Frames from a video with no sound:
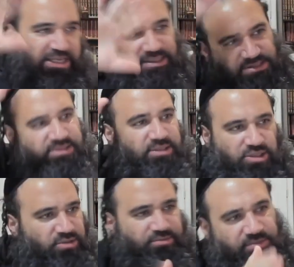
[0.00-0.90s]
that's
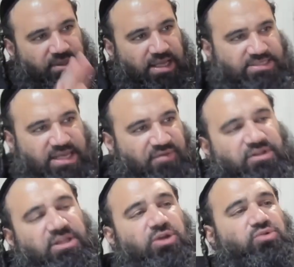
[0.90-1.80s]
it,
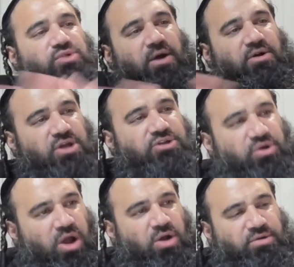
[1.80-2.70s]
everything you do now is on
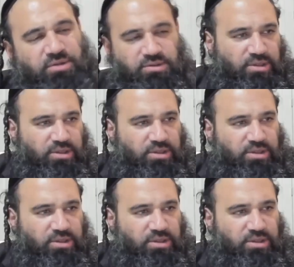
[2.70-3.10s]
your own.